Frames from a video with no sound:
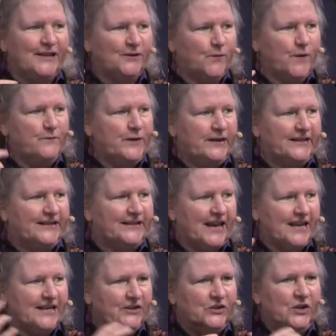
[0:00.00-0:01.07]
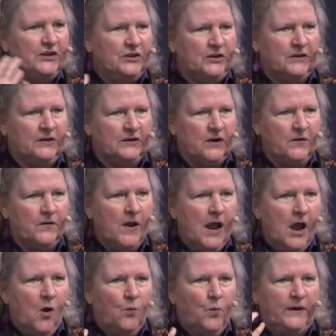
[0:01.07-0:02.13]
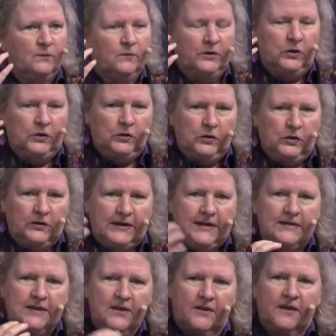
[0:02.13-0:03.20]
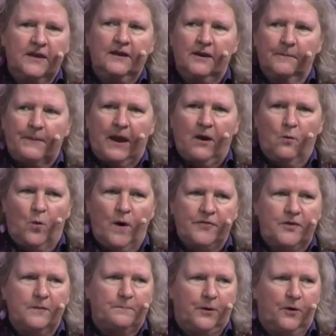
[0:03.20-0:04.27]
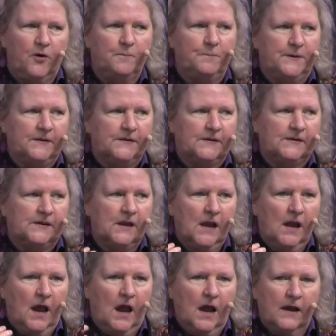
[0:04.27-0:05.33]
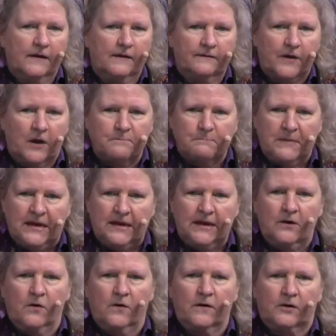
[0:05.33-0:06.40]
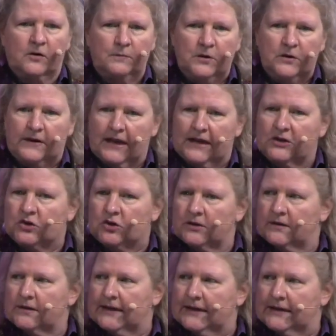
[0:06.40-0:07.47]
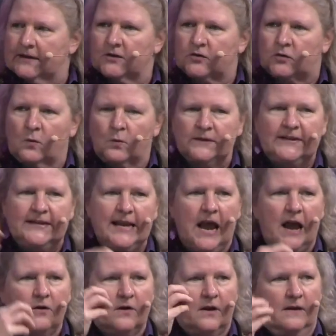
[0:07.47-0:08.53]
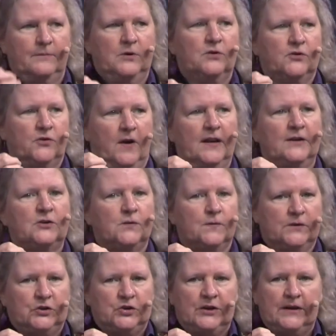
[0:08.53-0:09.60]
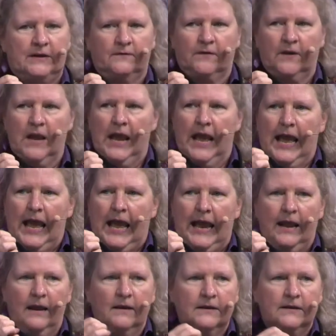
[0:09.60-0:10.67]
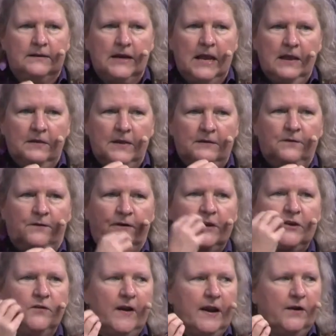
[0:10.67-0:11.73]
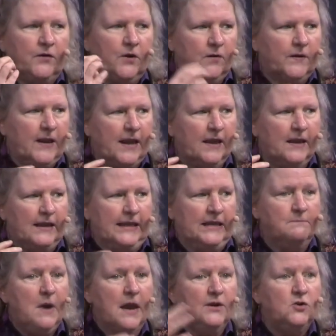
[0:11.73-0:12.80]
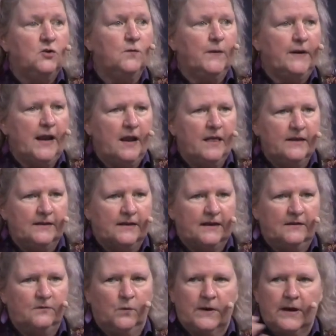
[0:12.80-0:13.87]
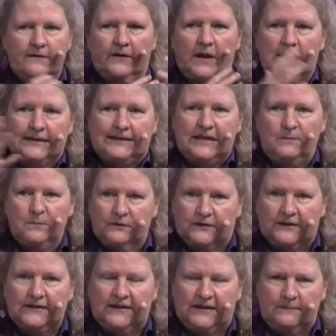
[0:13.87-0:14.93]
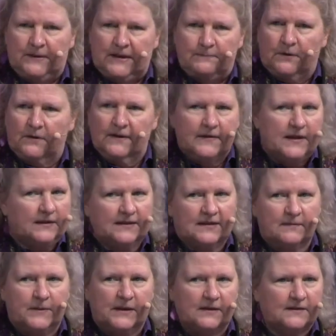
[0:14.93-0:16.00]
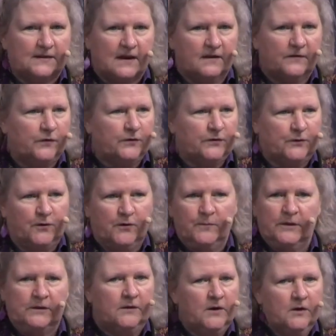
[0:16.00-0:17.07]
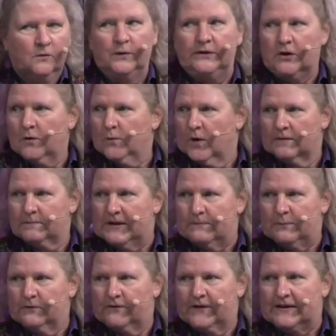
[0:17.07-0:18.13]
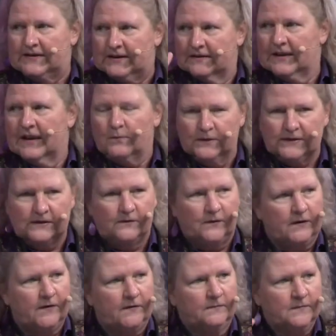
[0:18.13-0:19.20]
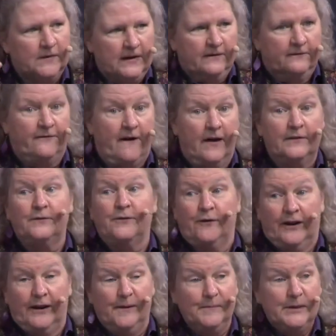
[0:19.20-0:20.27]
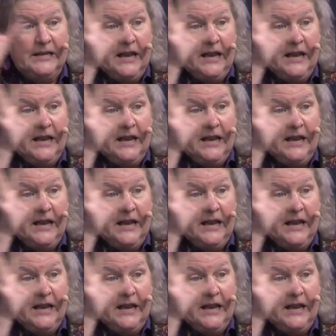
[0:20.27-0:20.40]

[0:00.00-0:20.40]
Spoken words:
when we decided, you need to think about what the purpose of a meeting or a communication is. What's the outcome you're trying to achieve? And then figure out, okay, in my new reality, when I've got a team of 60 people, and that's the biggest conference room, and we don't want people fainting. That wasn't very fun for him.